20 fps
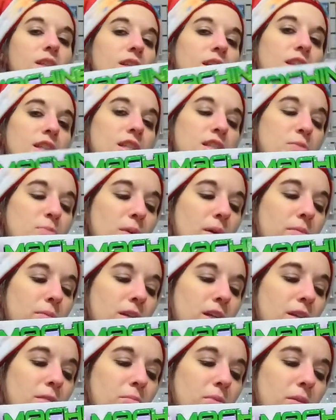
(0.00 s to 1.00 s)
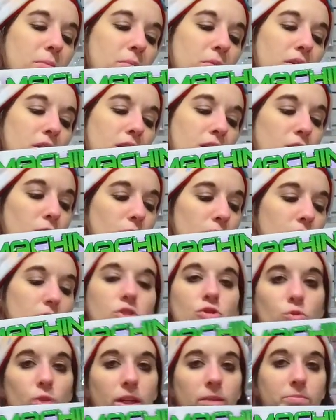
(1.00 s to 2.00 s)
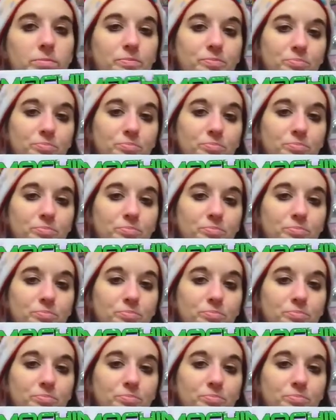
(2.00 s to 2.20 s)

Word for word: like this is probably gonna be a book that you would enjoy.